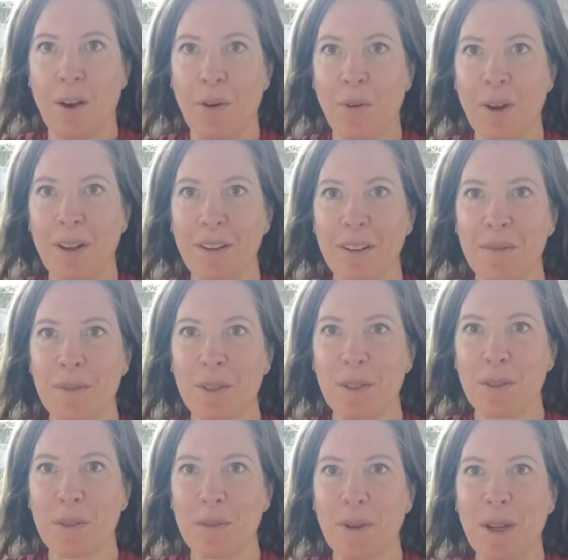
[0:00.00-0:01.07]
Welcome to
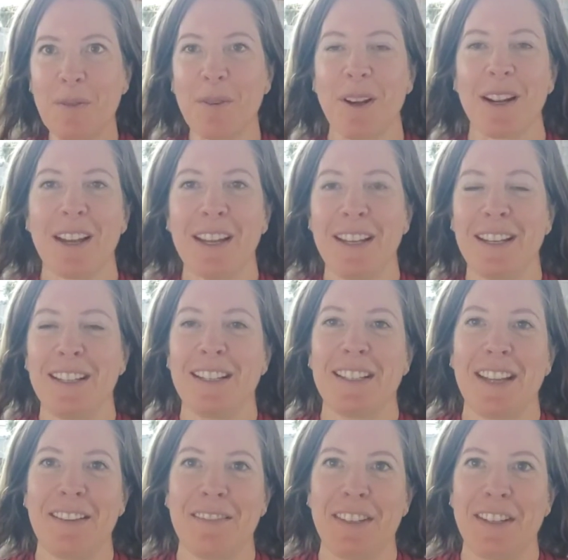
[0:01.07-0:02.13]
my What I Eat in a
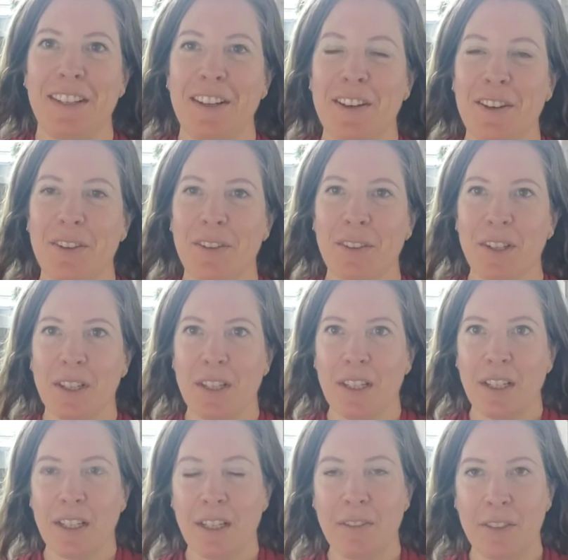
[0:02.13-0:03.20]
Day video.
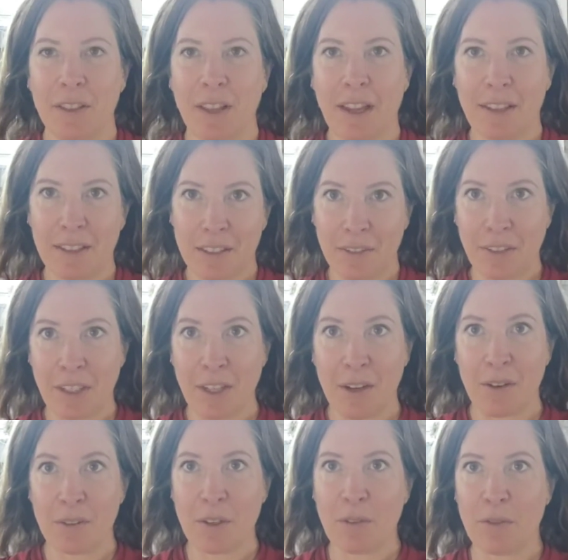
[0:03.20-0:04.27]
If you like this
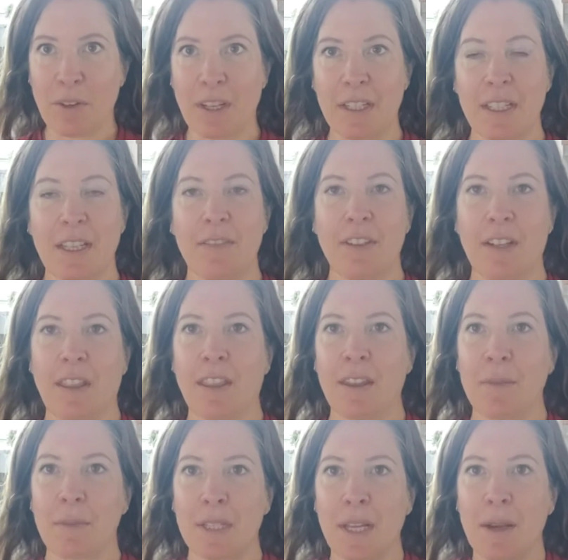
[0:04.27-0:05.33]
video, don't forget to give it a
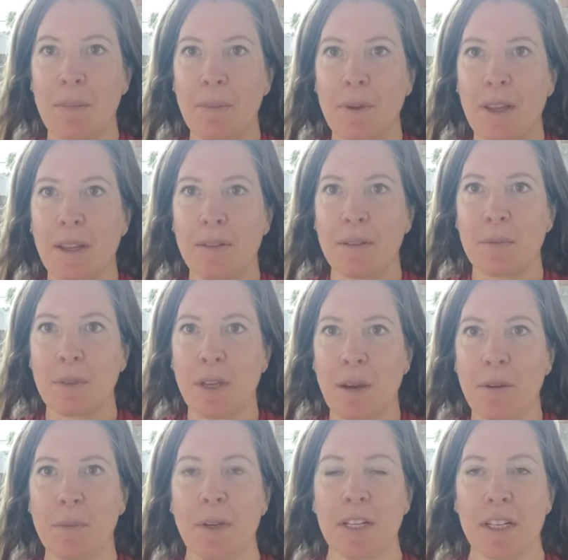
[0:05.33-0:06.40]
thumbs up and
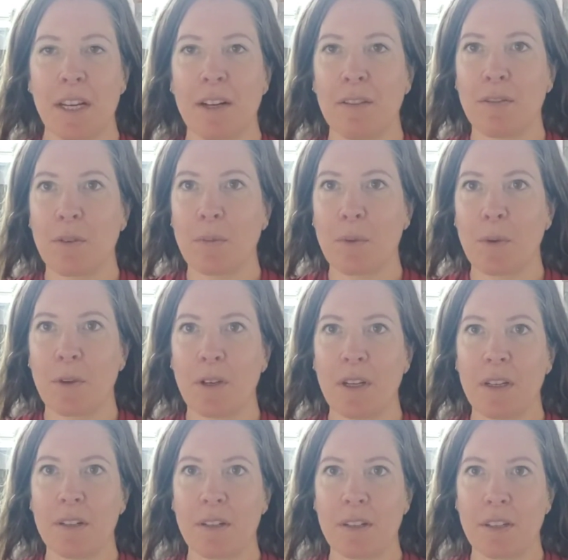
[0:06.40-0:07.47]
subscribe to my channel for more
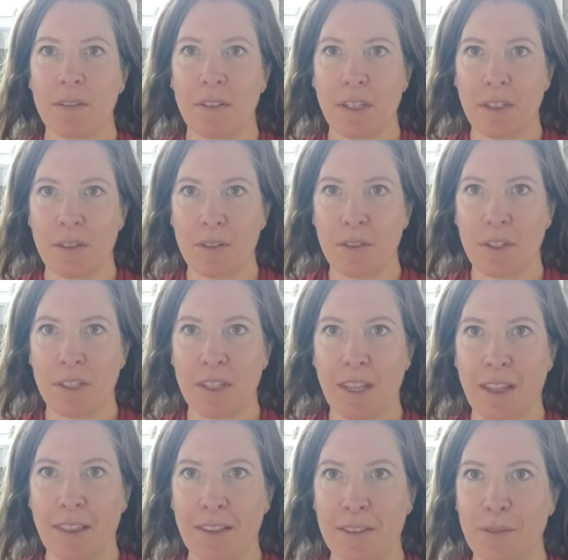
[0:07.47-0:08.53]
interesting videos just
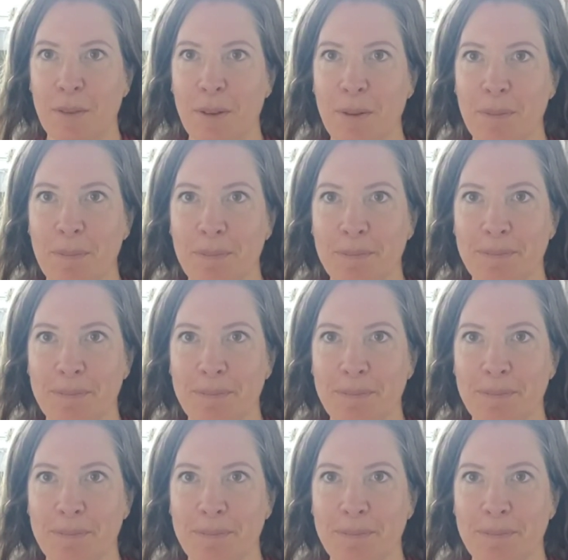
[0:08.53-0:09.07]
like this one.